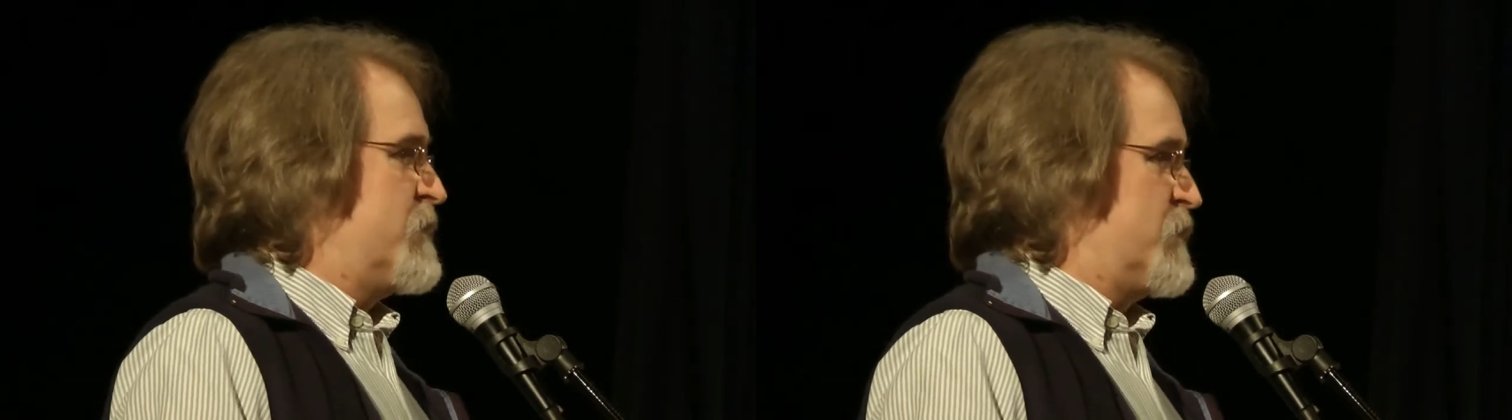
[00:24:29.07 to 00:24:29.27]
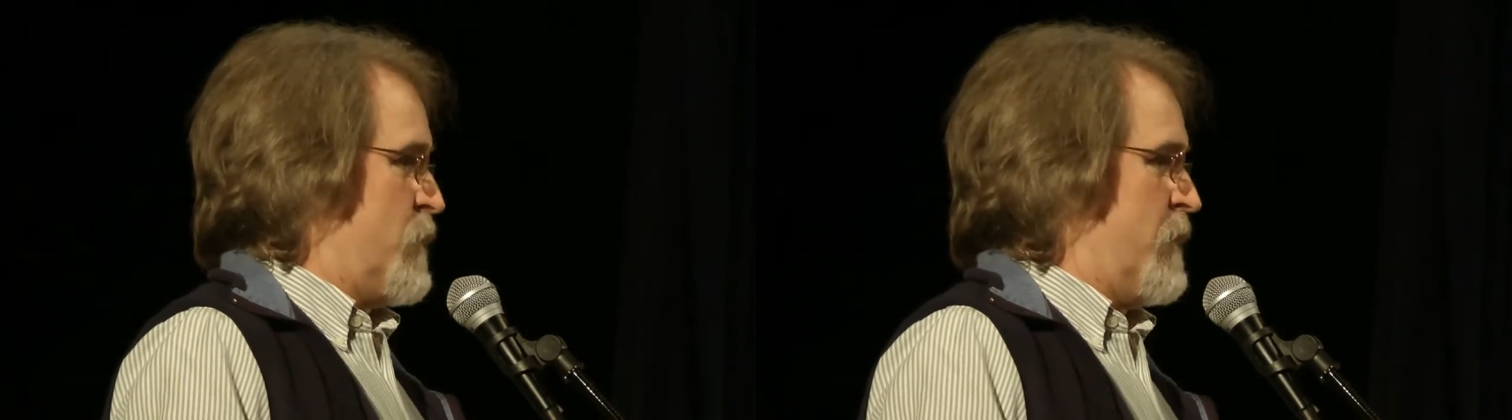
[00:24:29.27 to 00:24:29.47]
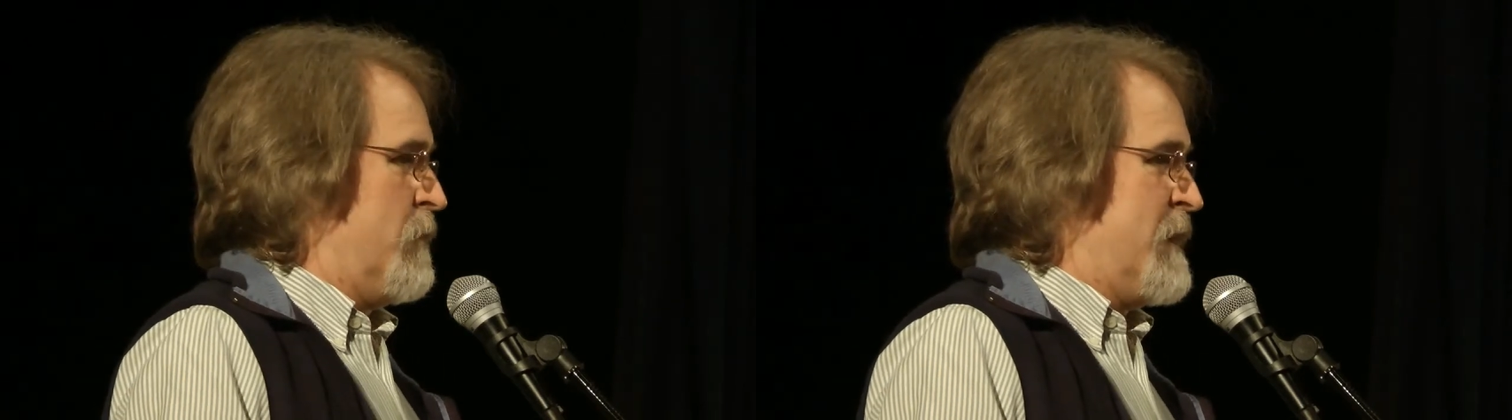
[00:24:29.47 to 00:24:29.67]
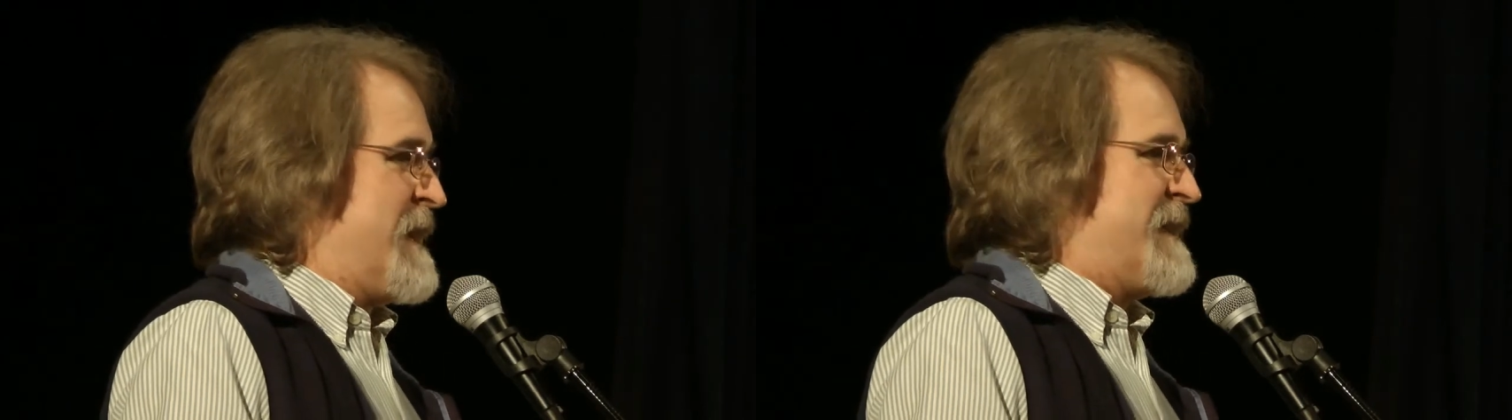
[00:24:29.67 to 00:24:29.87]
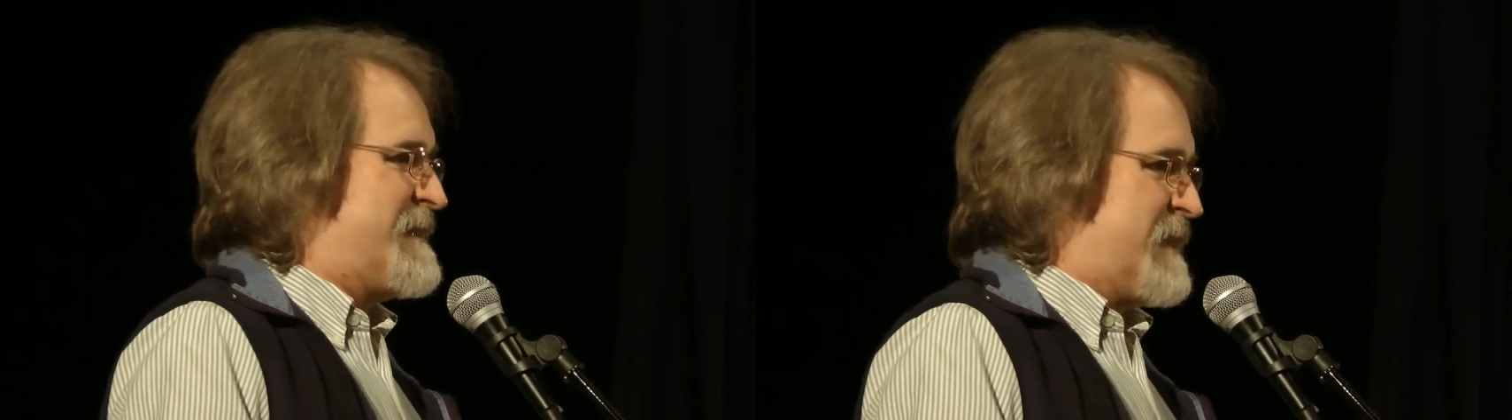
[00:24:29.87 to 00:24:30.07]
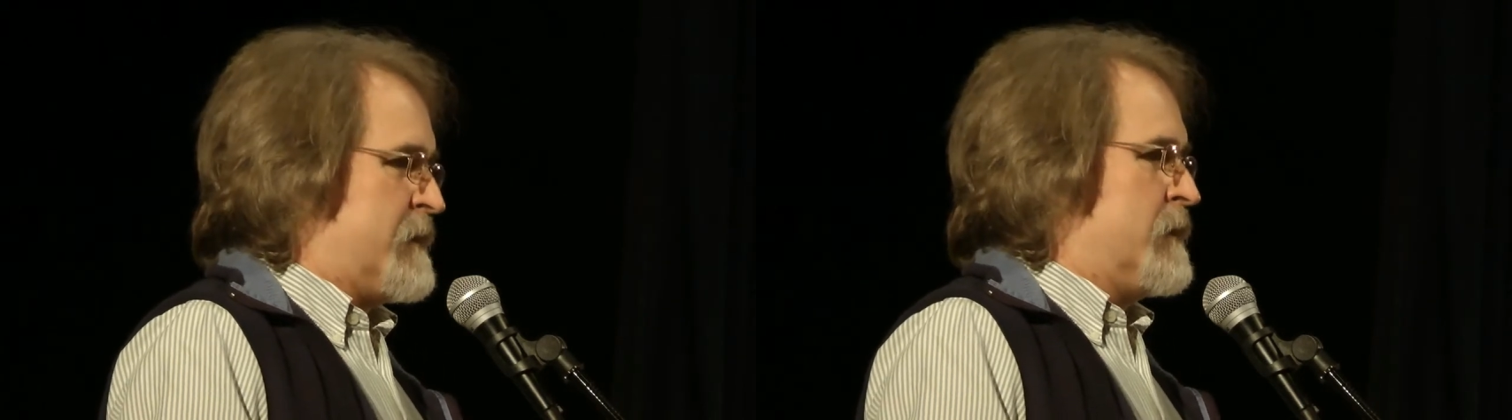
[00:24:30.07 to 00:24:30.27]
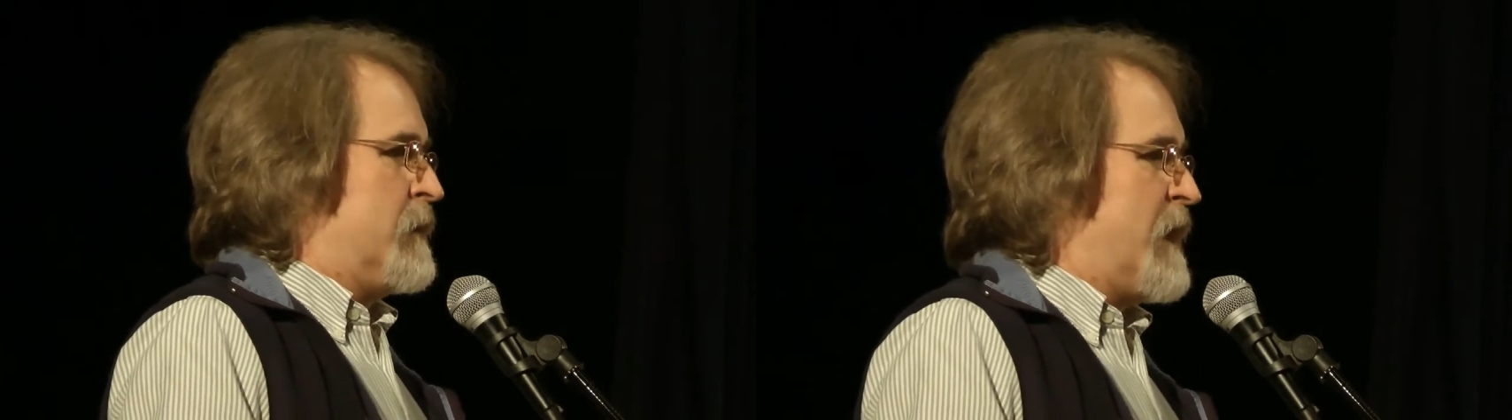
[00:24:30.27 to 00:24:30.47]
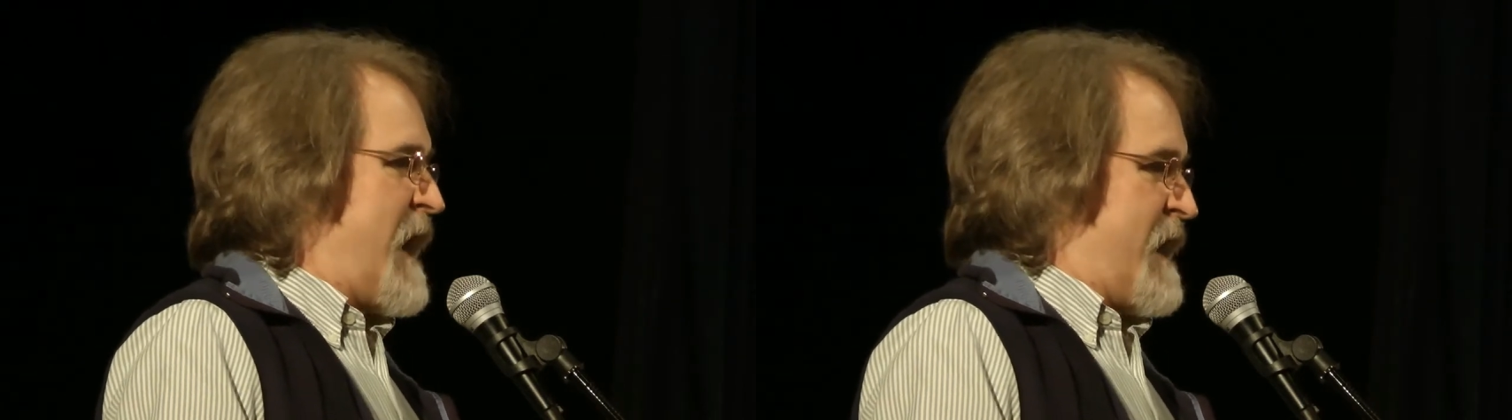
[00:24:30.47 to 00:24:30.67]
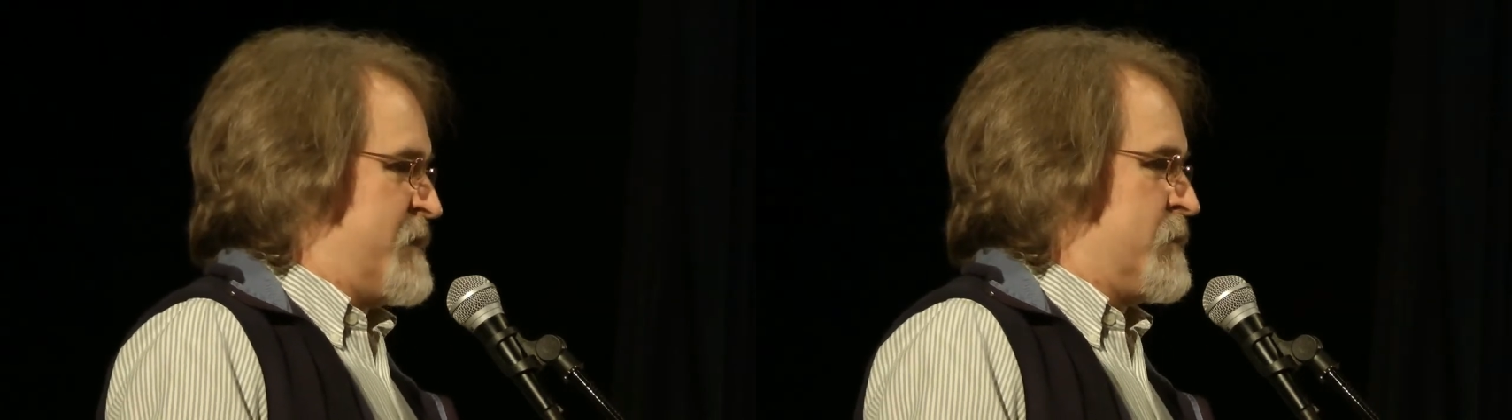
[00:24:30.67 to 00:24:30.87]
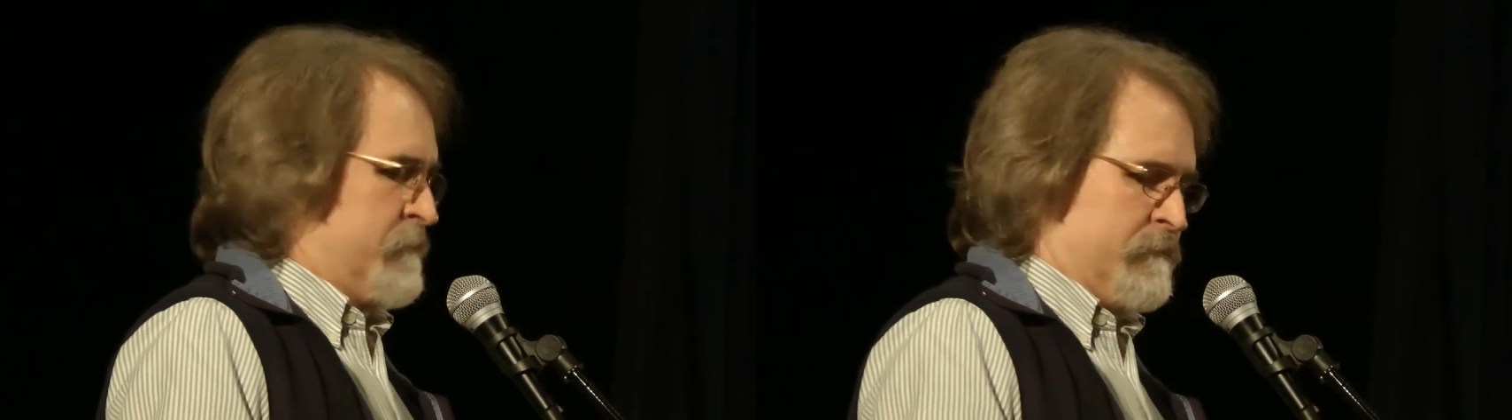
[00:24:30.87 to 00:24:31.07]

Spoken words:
soil didn't last.